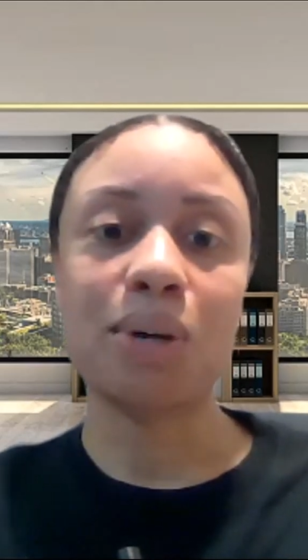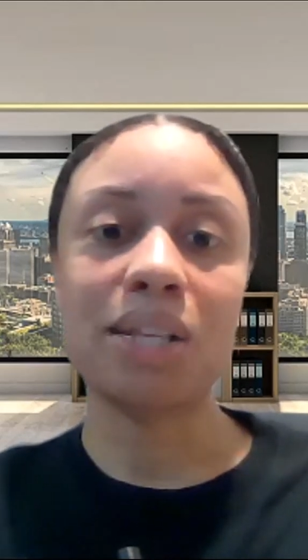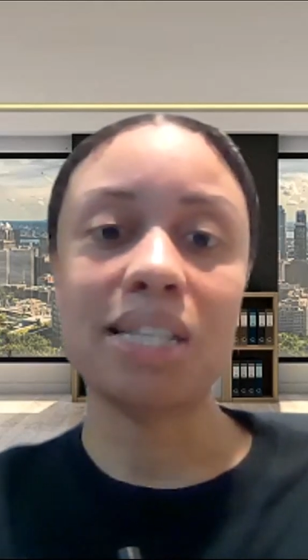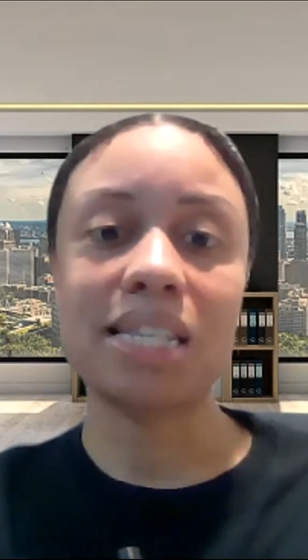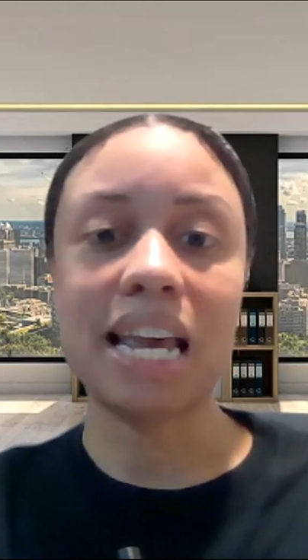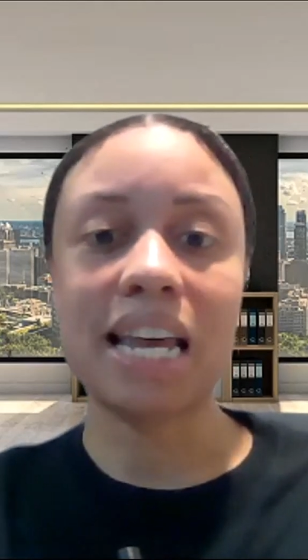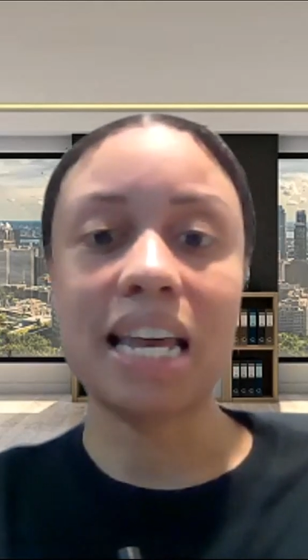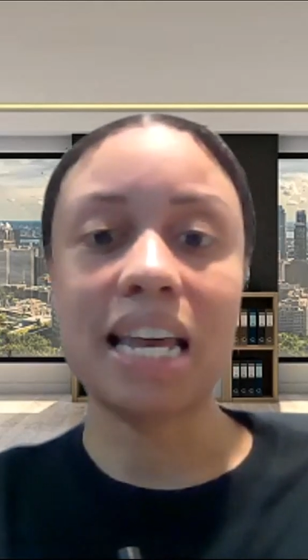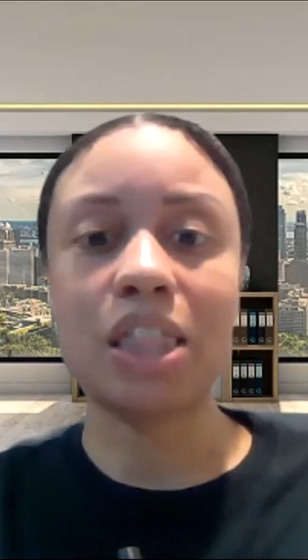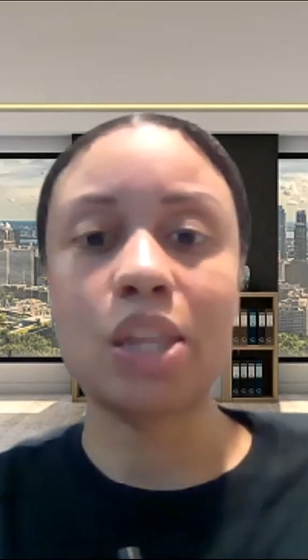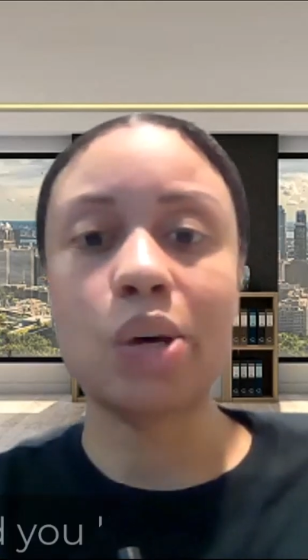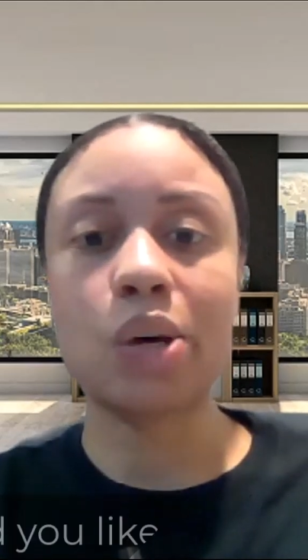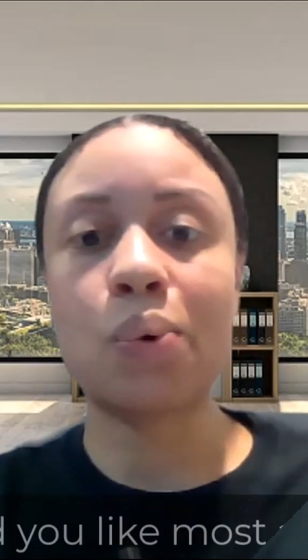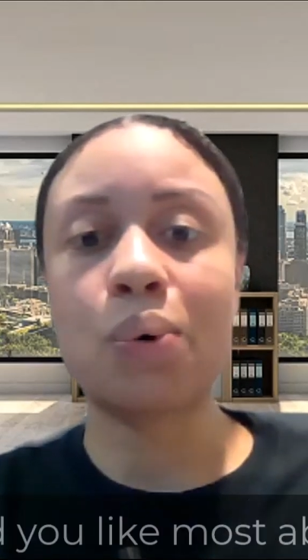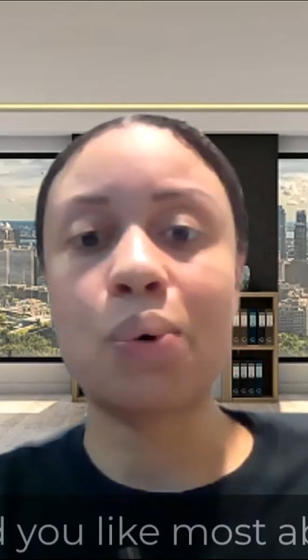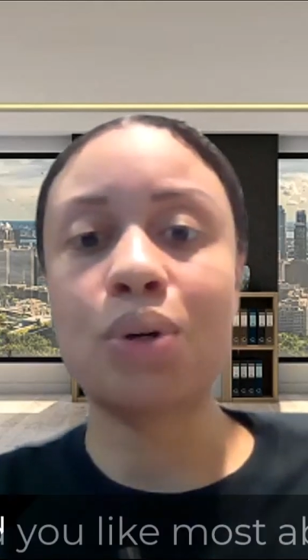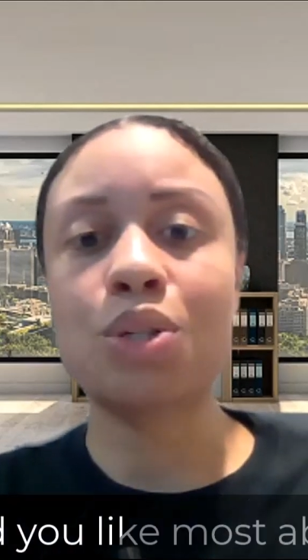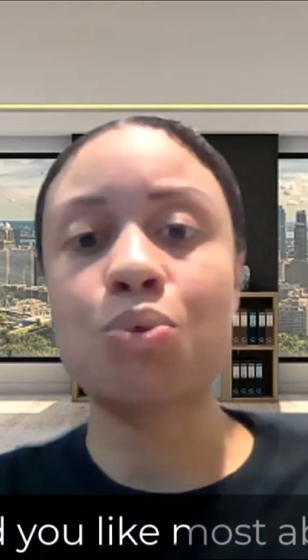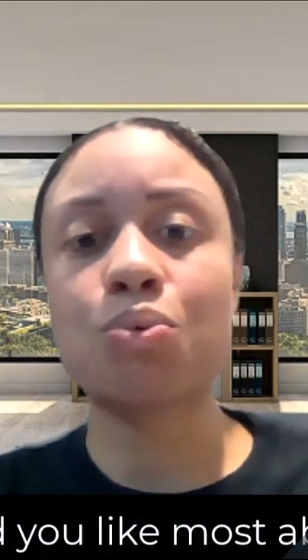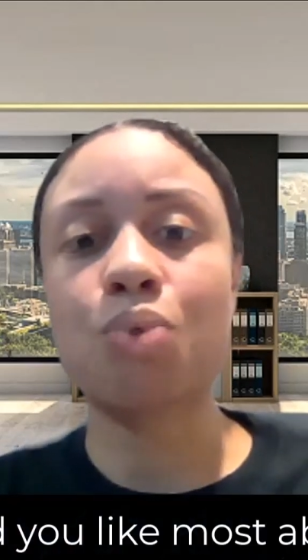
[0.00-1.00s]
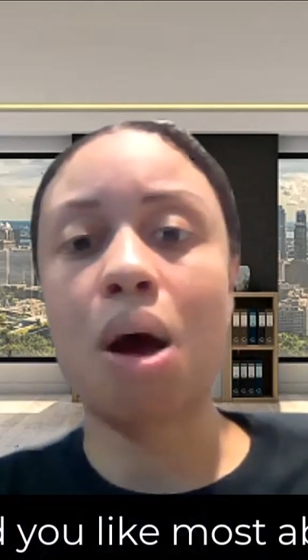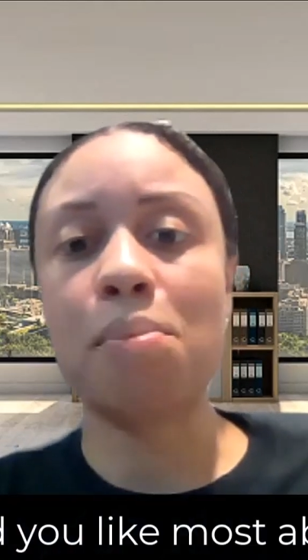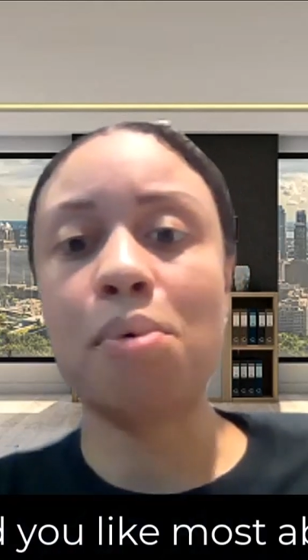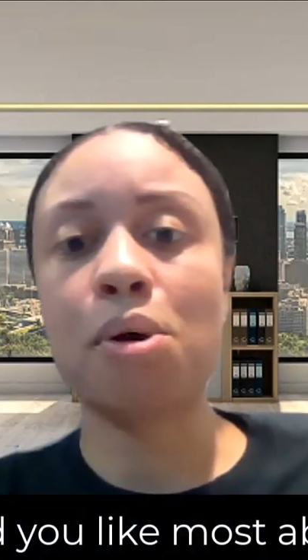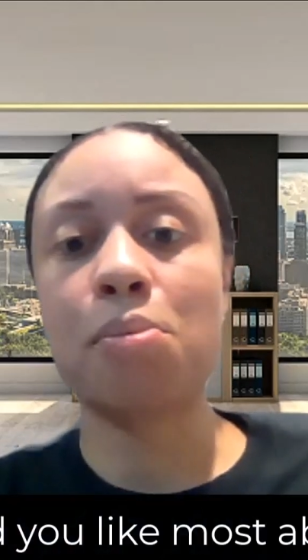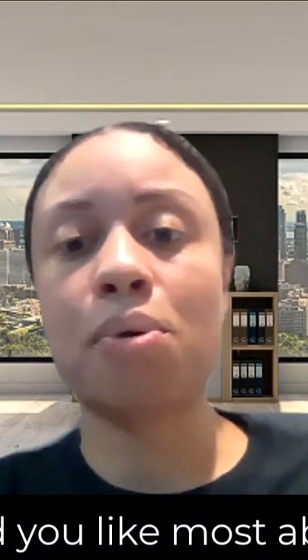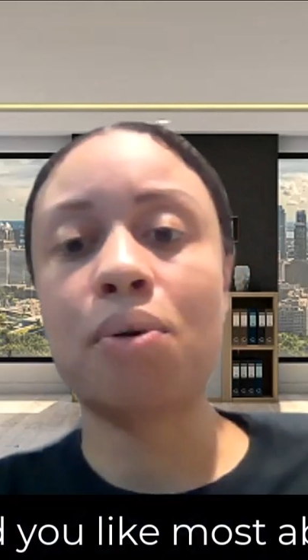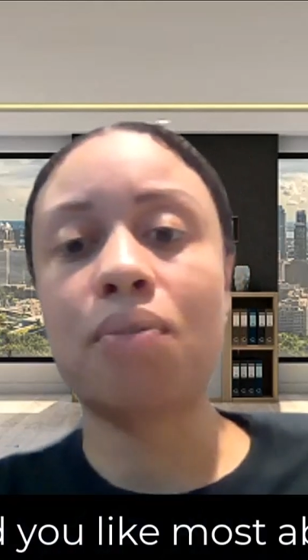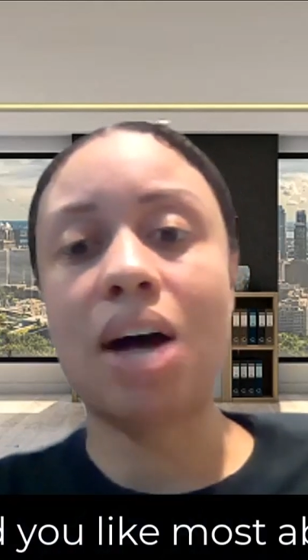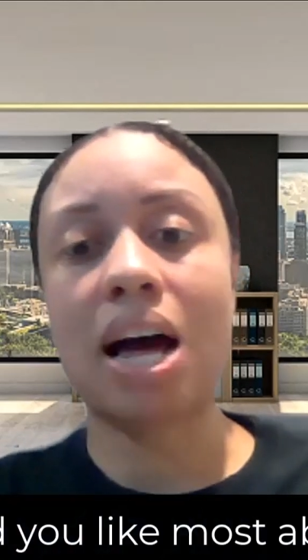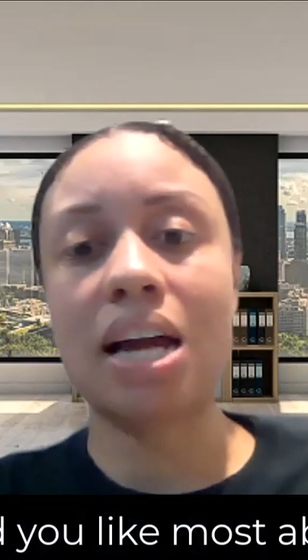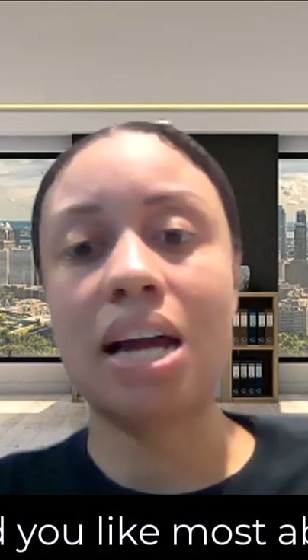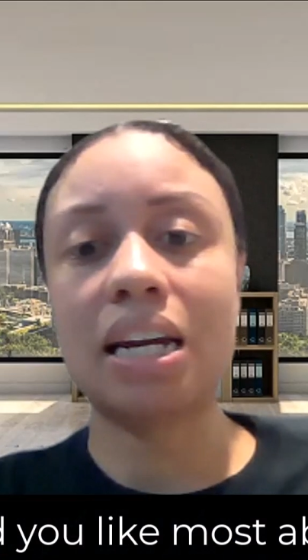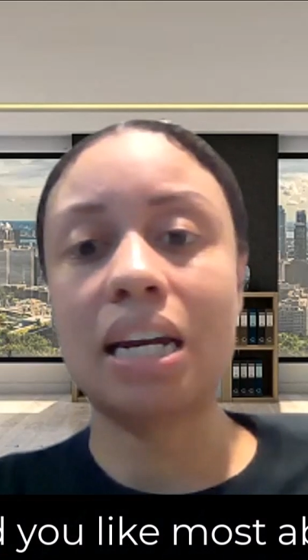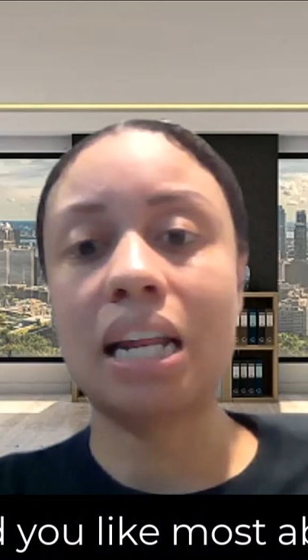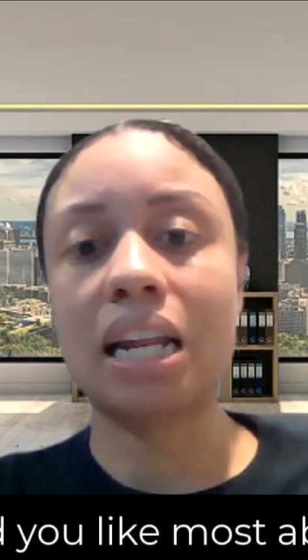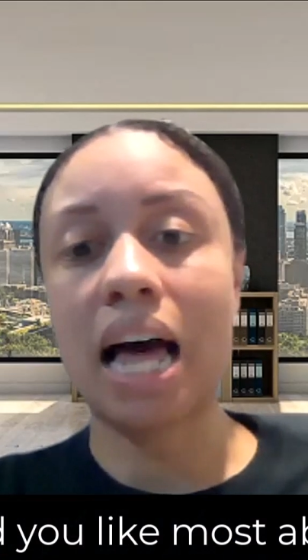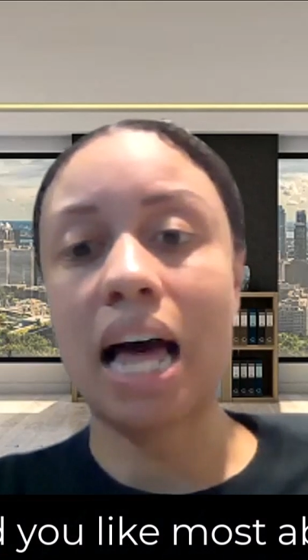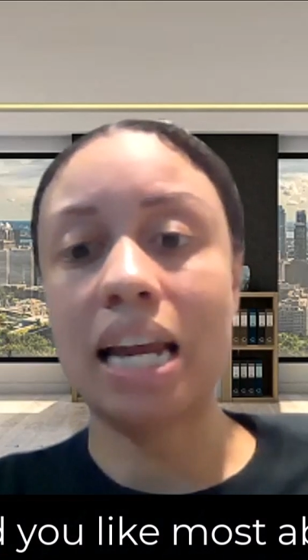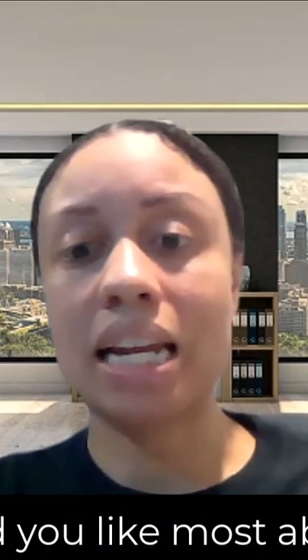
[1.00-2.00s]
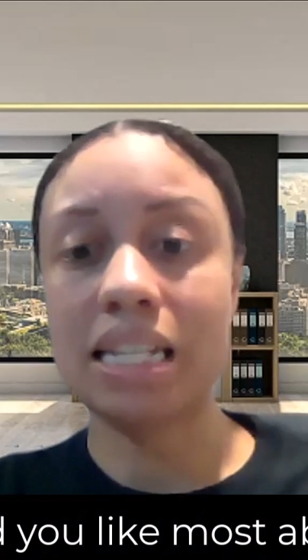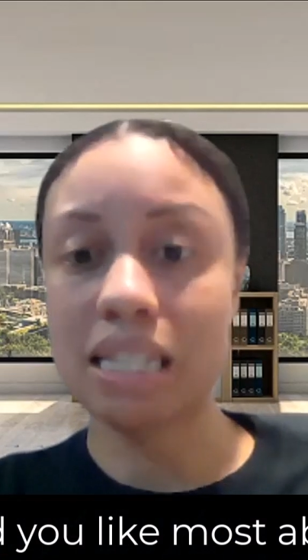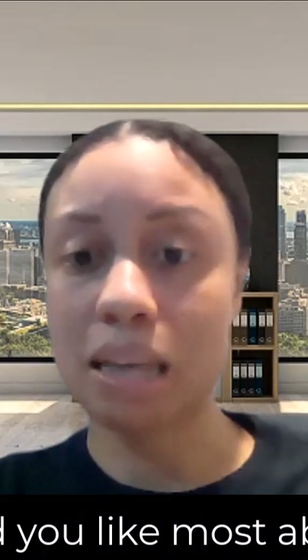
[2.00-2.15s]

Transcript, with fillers: When taking the course, Robert provided a lot